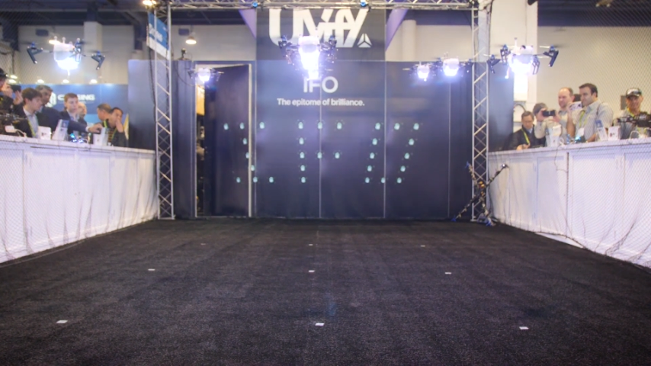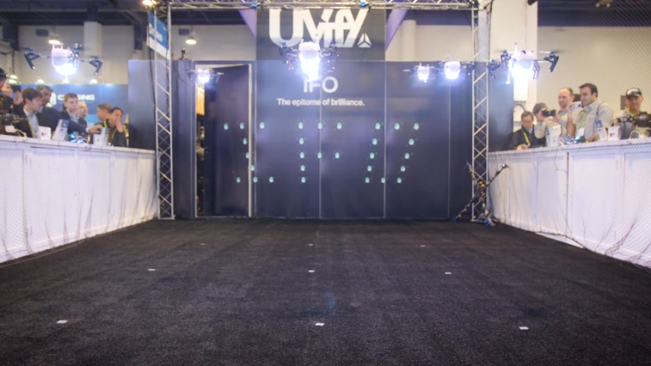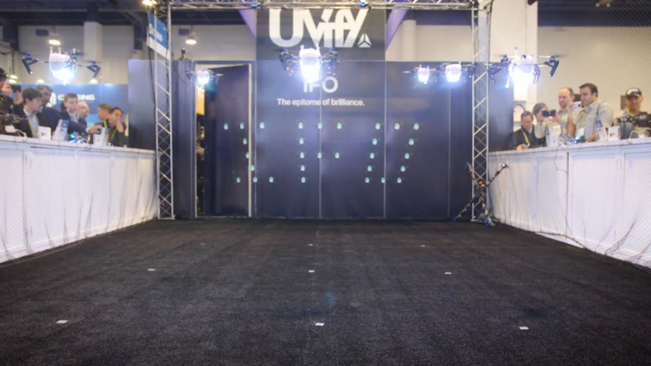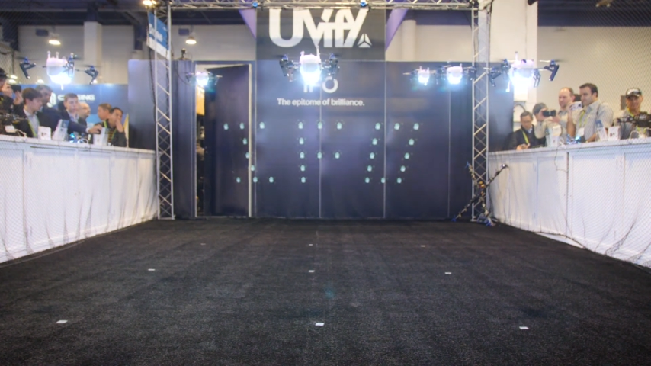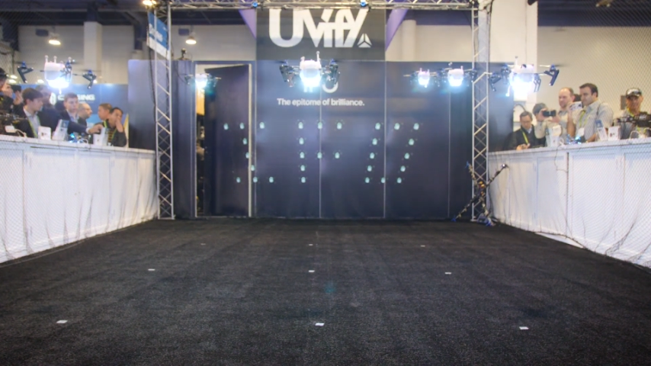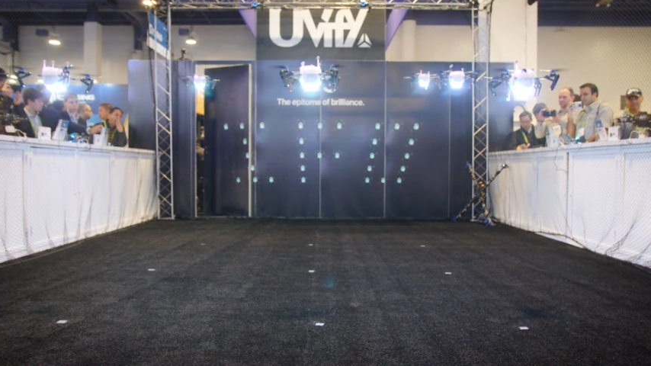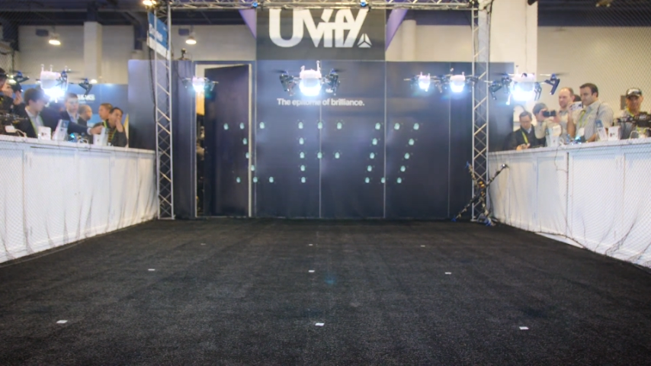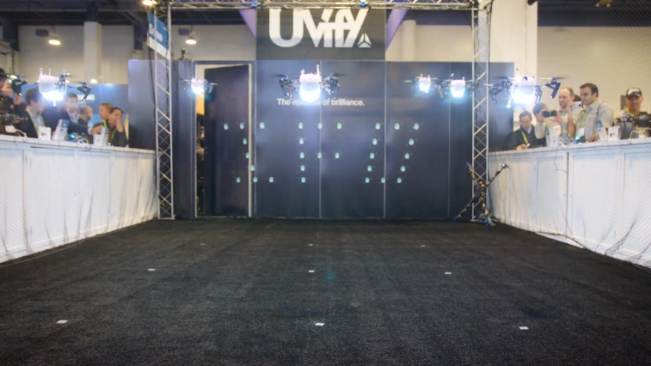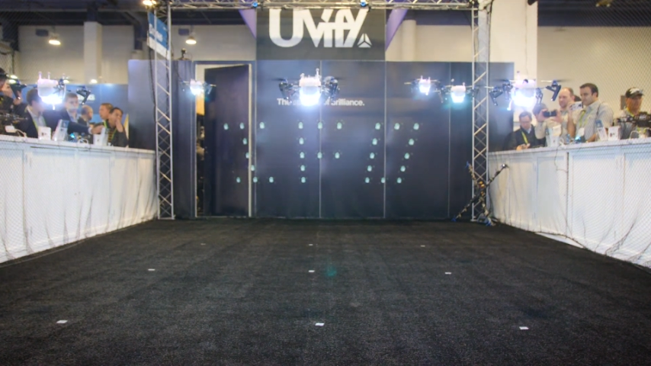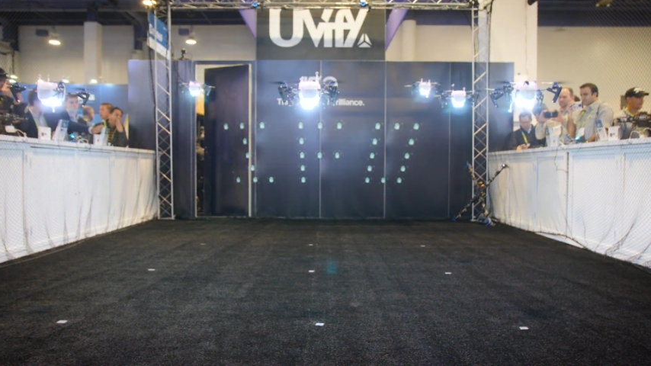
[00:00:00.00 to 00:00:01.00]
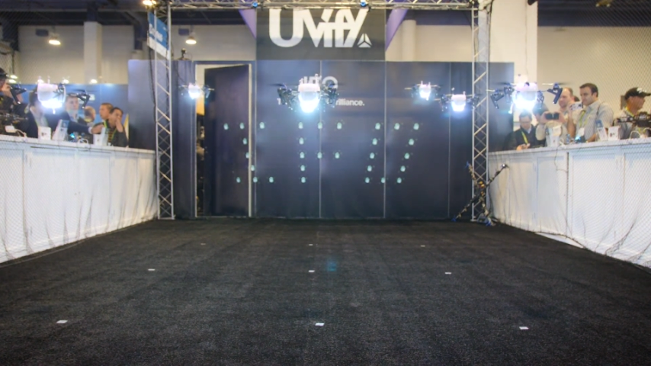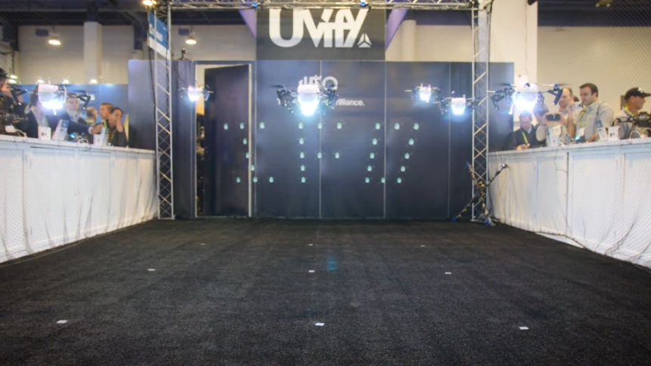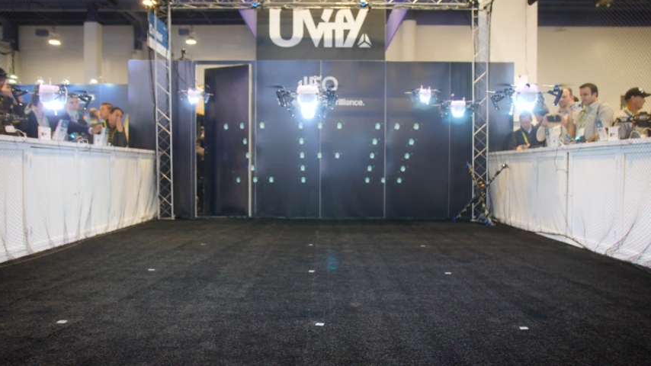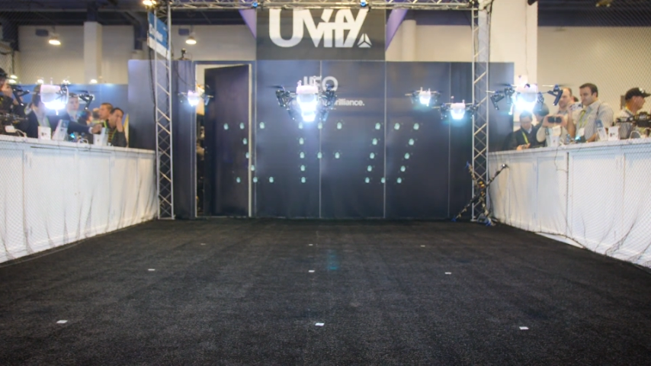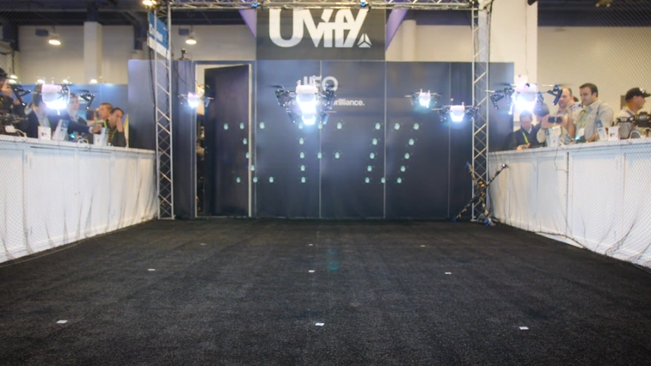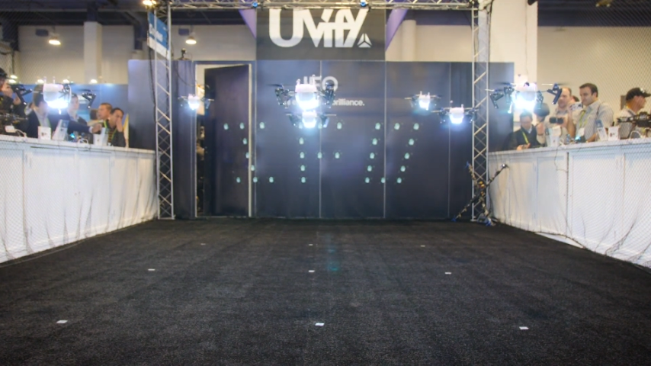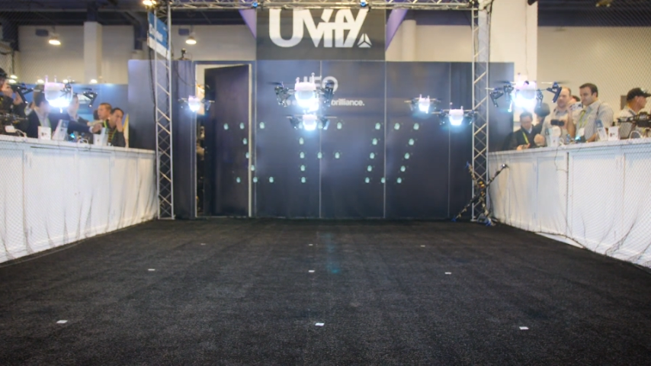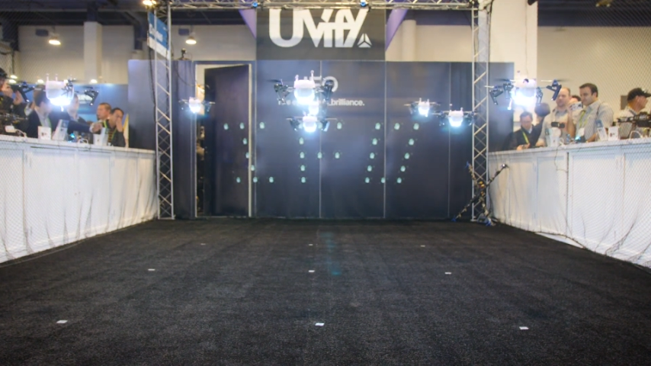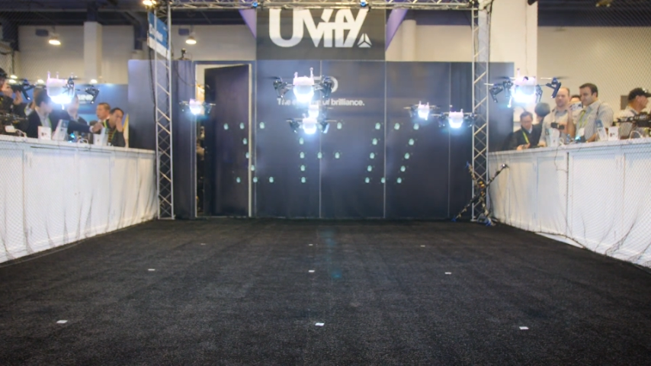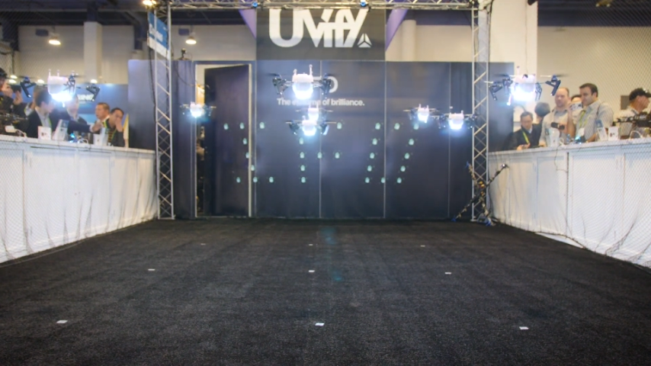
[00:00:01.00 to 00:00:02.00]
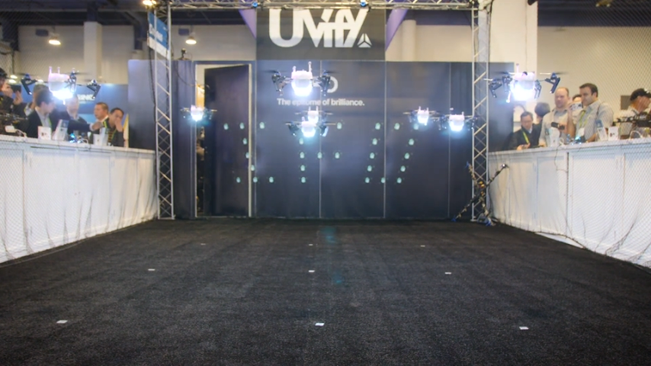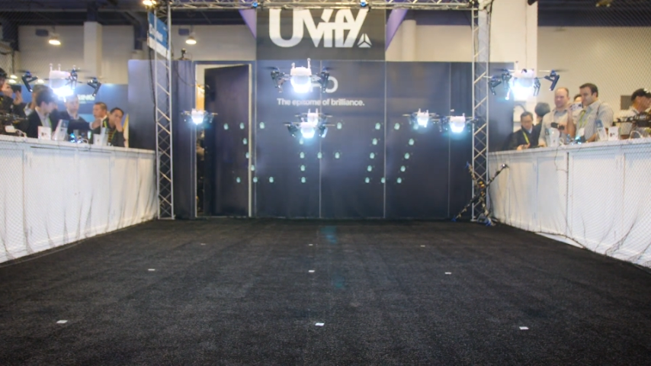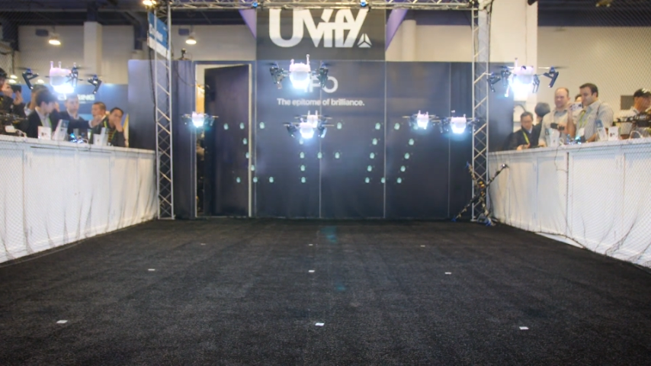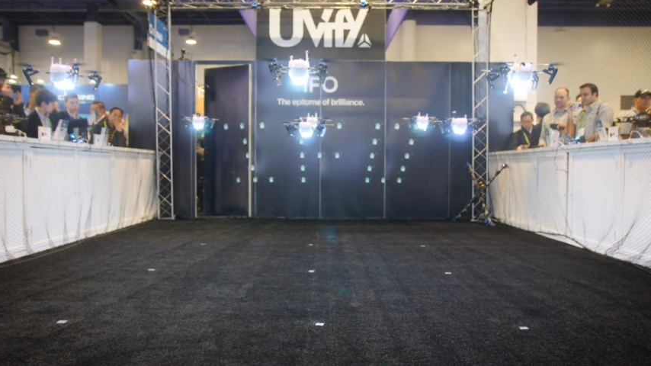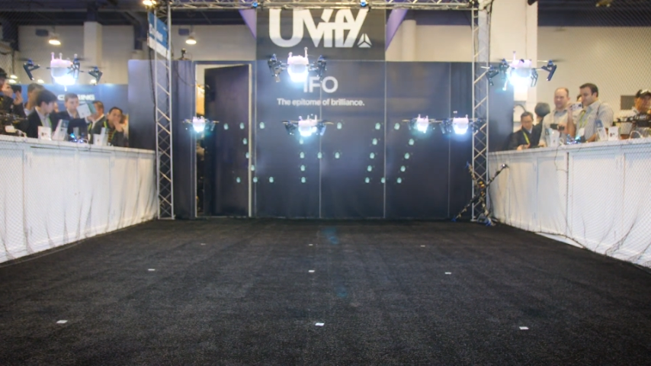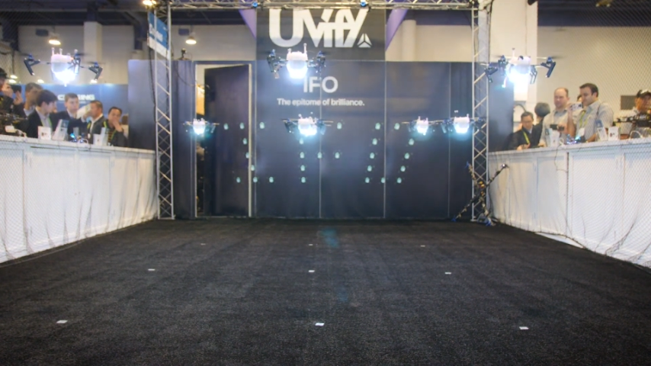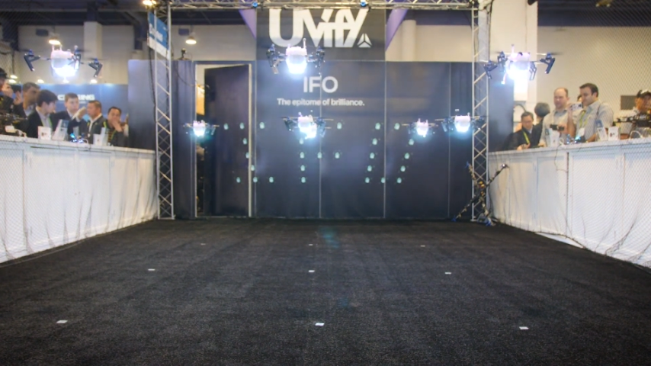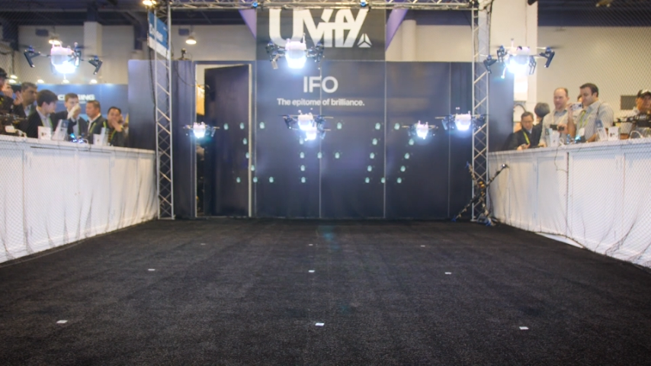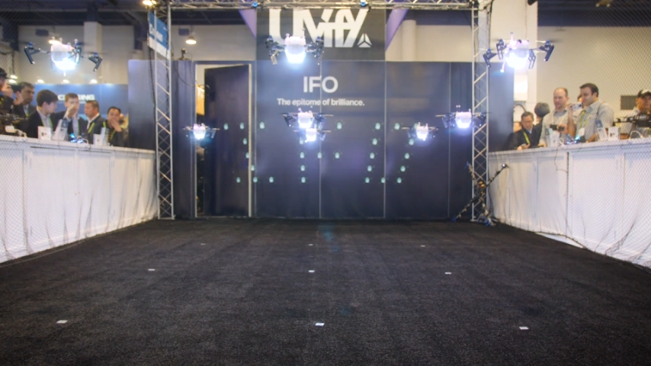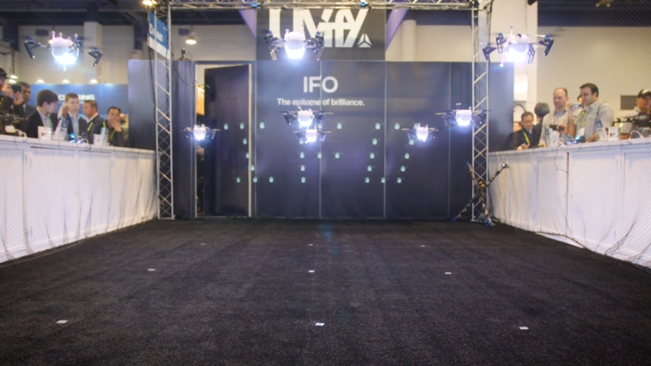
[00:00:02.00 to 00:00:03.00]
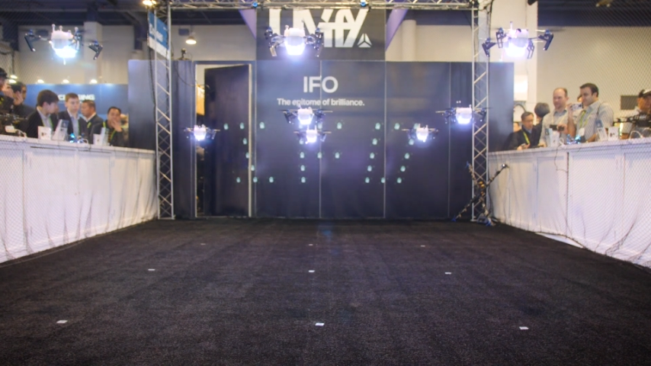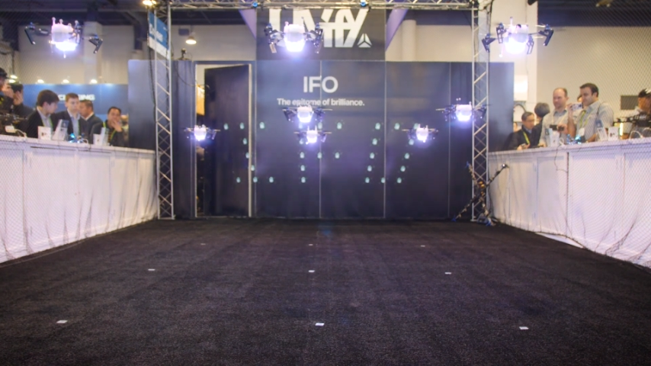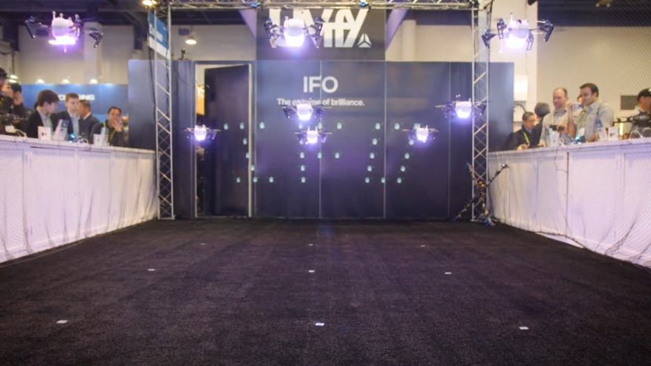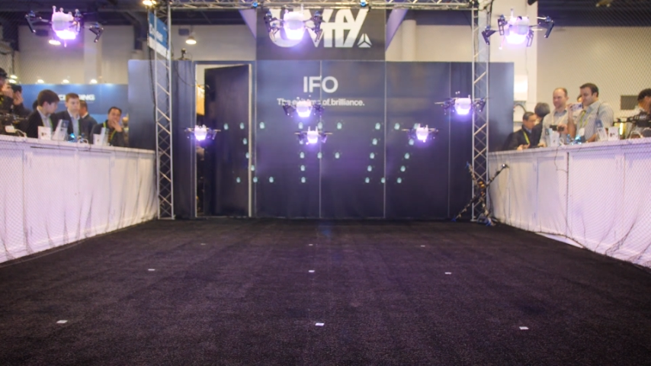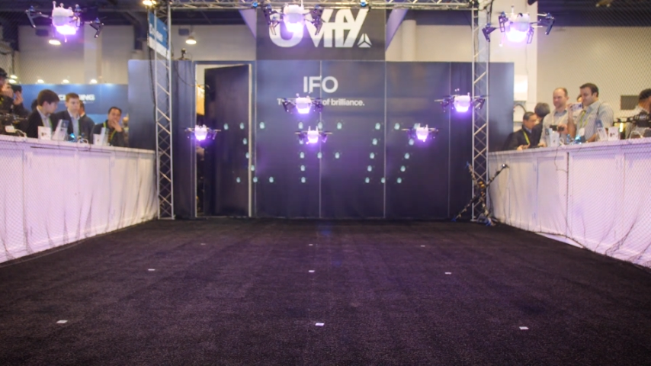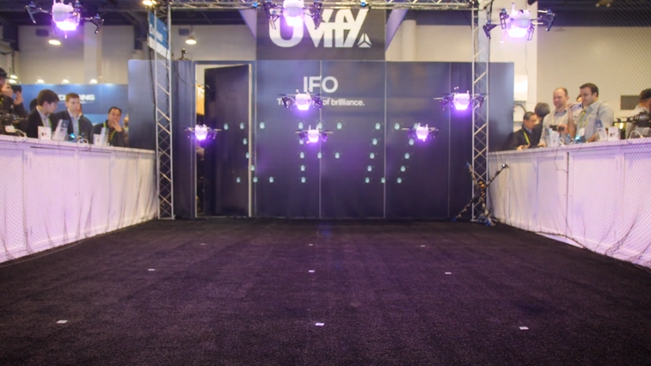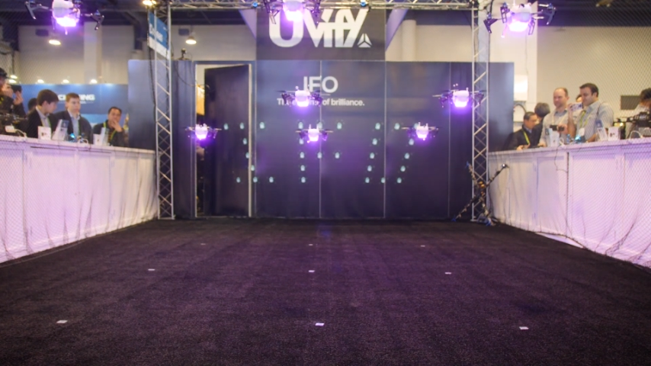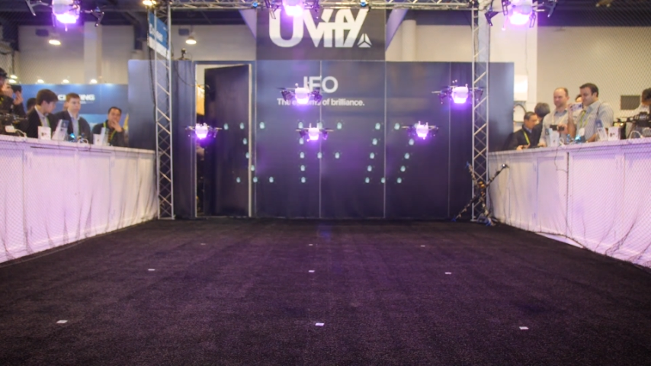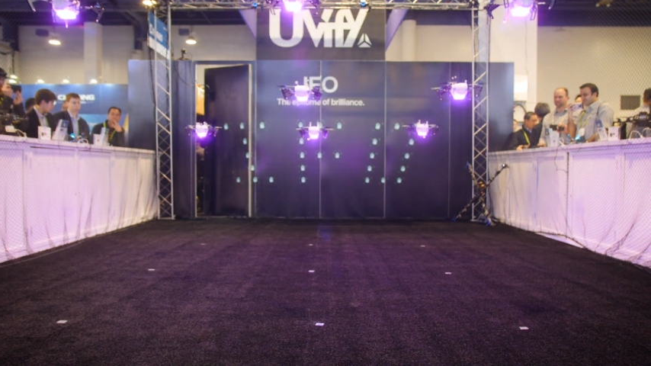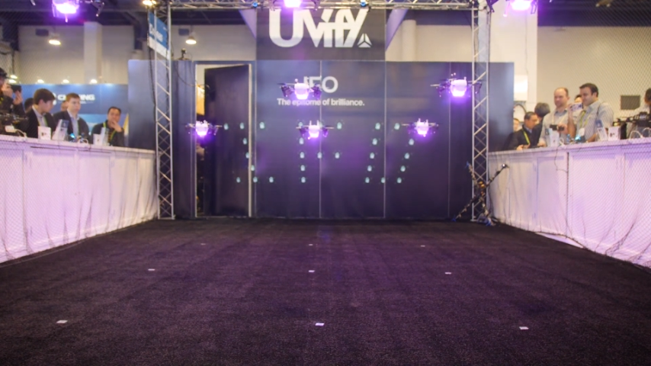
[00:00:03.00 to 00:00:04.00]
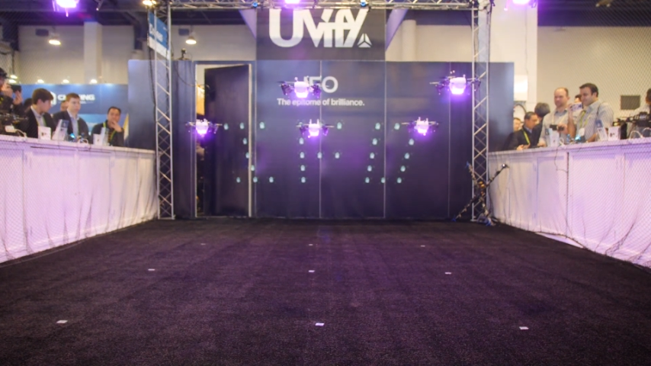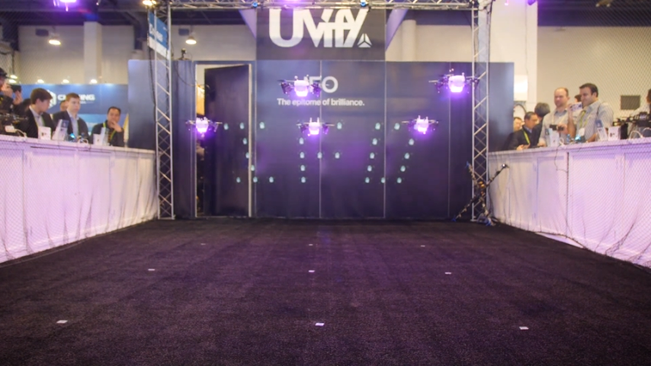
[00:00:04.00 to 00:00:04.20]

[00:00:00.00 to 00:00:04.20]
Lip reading: Nobody's mouth can be seen.